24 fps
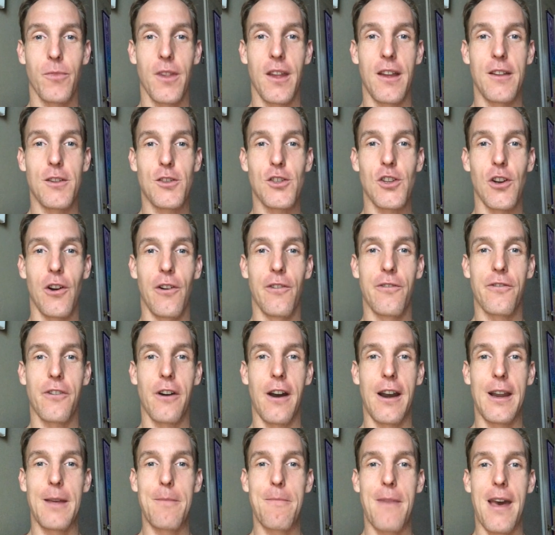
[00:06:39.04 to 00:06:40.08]
And so for
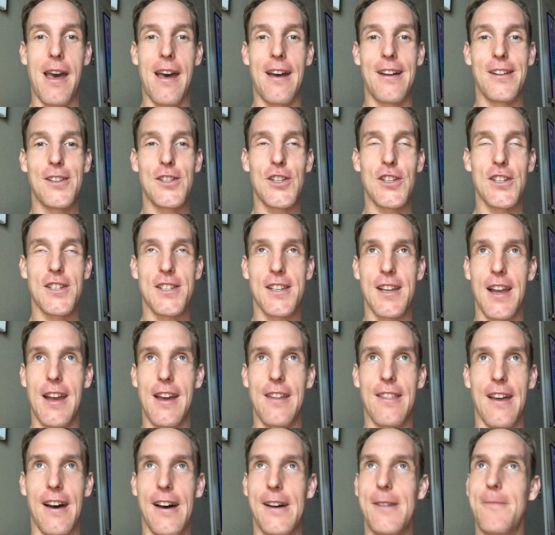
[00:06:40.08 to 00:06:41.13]
any man to say
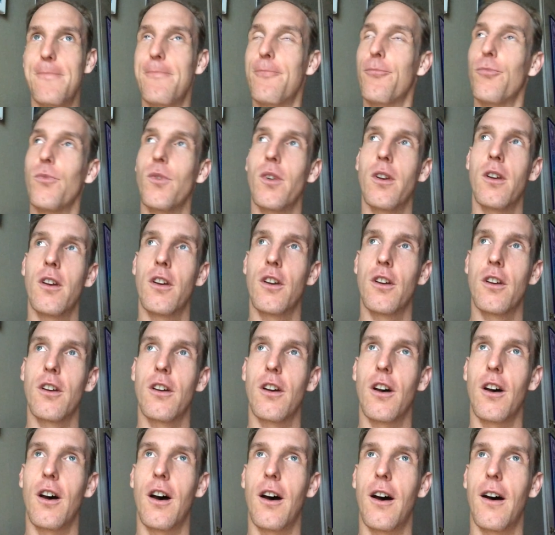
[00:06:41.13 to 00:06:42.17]
that
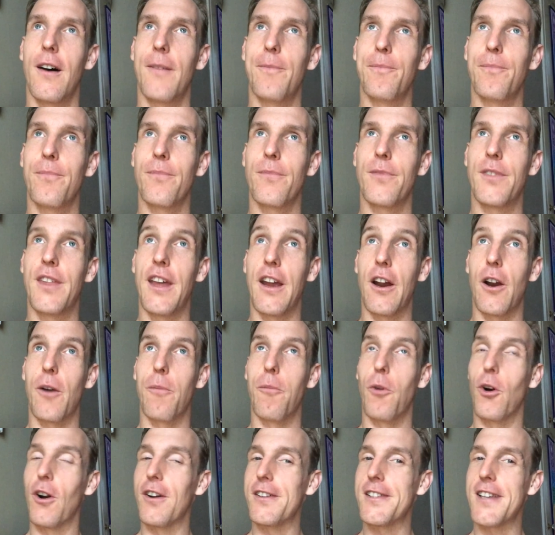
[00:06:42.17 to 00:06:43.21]
uh, they are
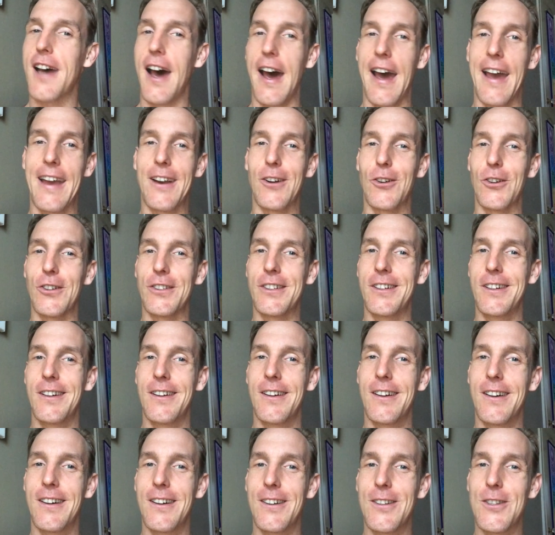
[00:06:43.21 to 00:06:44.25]
more entitled
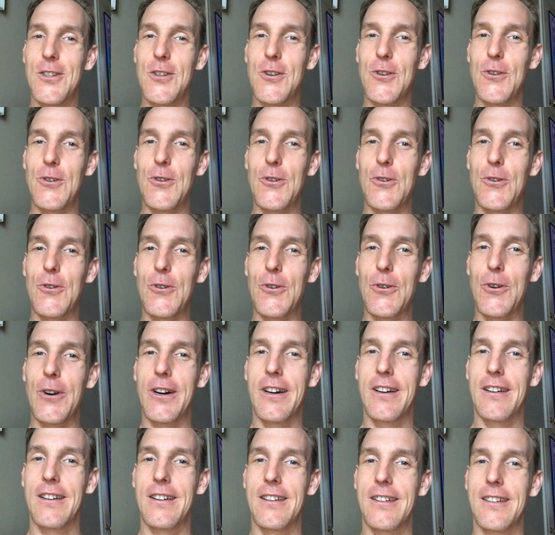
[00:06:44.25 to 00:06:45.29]
to
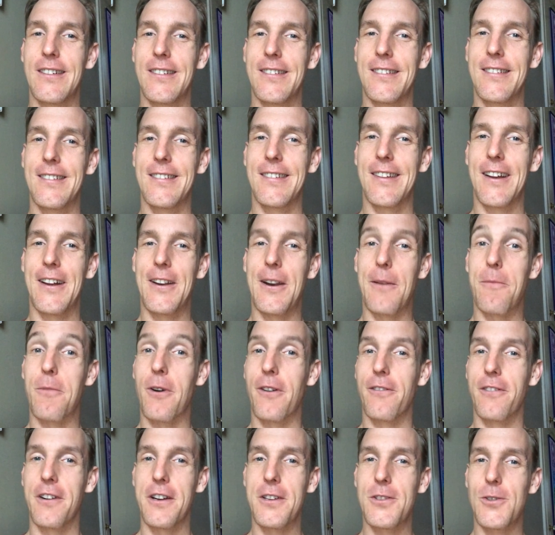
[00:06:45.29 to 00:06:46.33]
a number
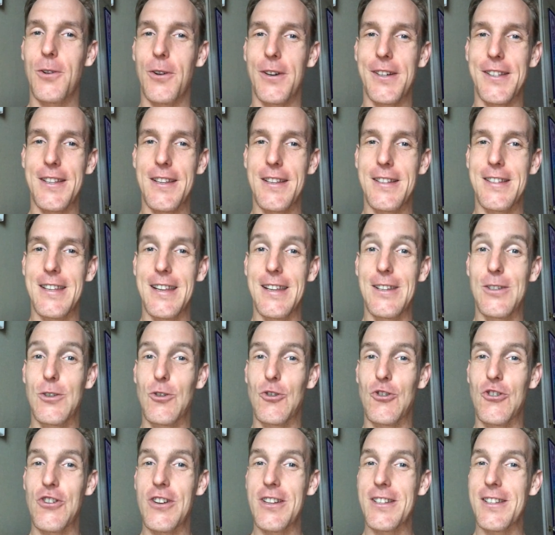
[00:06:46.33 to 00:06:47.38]
of resources is
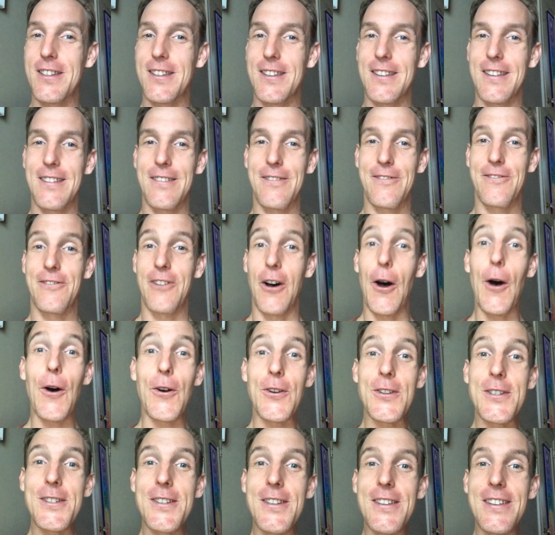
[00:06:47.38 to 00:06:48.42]
just
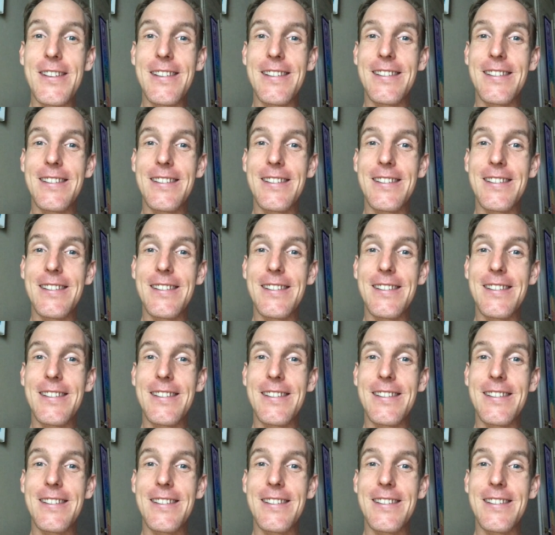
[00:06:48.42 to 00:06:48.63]
false.